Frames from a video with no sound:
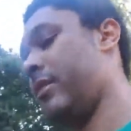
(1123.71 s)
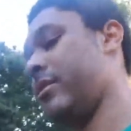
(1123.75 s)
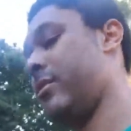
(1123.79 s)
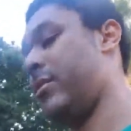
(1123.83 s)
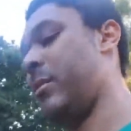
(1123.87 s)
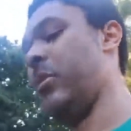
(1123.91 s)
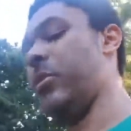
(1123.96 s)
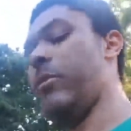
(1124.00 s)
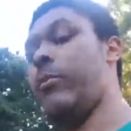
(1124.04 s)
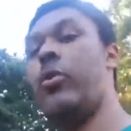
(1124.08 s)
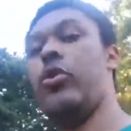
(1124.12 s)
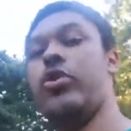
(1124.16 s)

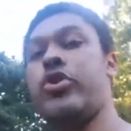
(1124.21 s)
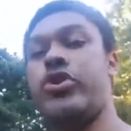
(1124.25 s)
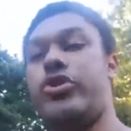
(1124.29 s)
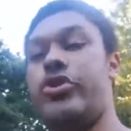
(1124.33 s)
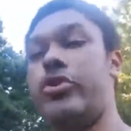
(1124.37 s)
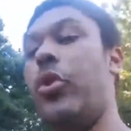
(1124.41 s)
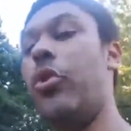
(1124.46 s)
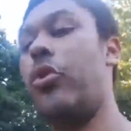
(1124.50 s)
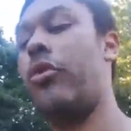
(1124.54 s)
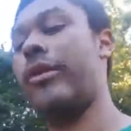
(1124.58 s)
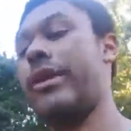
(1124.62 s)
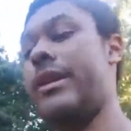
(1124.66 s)
more
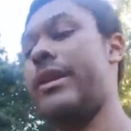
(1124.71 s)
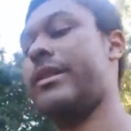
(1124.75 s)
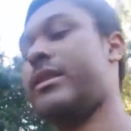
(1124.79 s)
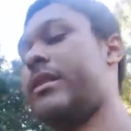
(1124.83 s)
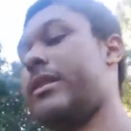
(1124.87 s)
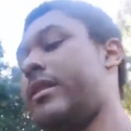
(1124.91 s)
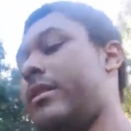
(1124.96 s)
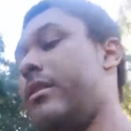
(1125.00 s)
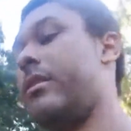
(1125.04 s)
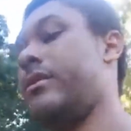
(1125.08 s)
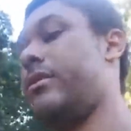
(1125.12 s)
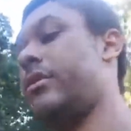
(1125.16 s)

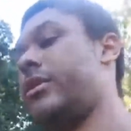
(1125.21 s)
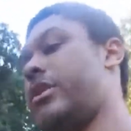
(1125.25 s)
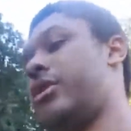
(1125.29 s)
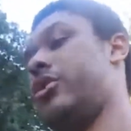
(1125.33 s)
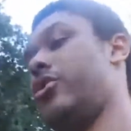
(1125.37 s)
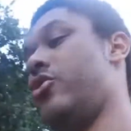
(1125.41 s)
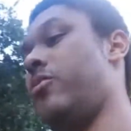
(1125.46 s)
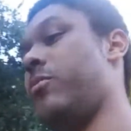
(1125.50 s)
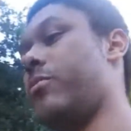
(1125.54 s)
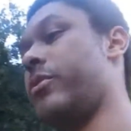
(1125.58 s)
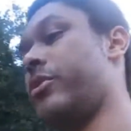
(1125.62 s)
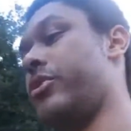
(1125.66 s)
stories
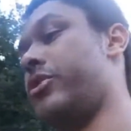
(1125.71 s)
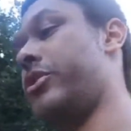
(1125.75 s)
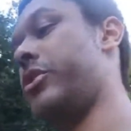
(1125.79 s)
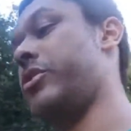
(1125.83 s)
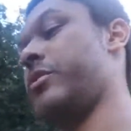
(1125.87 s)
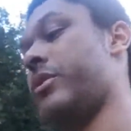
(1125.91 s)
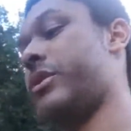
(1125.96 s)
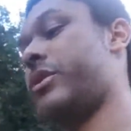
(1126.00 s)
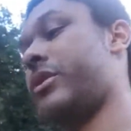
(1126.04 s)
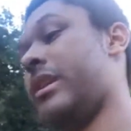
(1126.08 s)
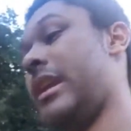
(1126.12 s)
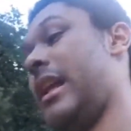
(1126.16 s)
to
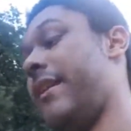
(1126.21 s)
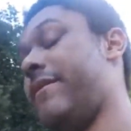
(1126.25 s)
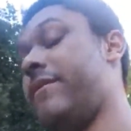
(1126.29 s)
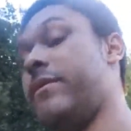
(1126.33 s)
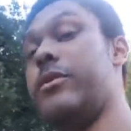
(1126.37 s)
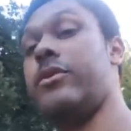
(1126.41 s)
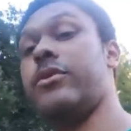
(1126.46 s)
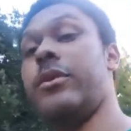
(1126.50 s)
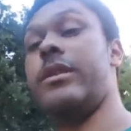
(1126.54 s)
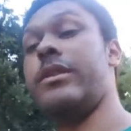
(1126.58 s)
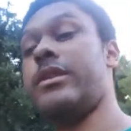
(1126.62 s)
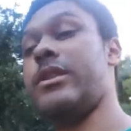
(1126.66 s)
produce. And I've
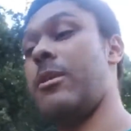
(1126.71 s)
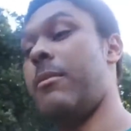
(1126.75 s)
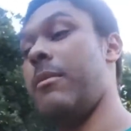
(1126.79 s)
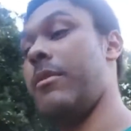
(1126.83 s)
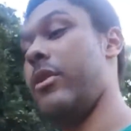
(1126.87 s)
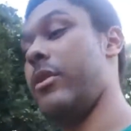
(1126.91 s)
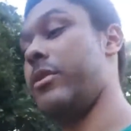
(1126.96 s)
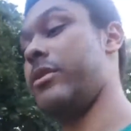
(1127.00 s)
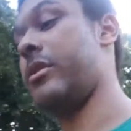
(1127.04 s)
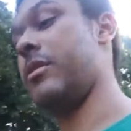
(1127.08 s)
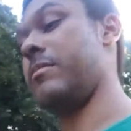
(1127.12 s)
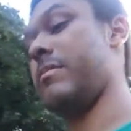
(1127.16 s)
been doing some of
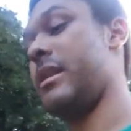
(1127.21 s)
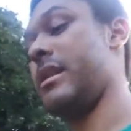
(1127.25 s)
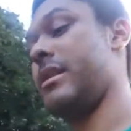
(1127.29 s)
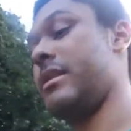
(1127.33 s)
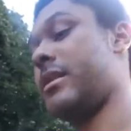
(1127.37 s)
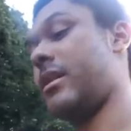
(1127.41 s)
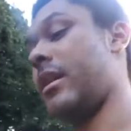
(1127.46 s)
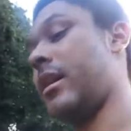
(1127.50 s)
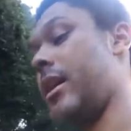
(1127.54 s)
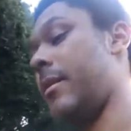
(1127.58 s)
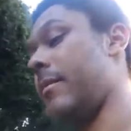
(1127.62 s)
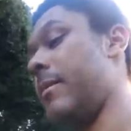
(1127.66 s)
those in the
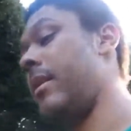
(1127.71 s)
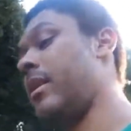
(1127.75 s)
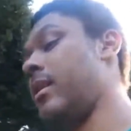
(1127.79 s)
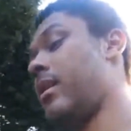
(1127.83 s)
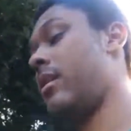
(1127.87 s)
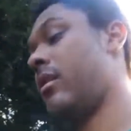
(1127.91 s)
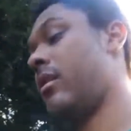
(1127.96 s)
meantime,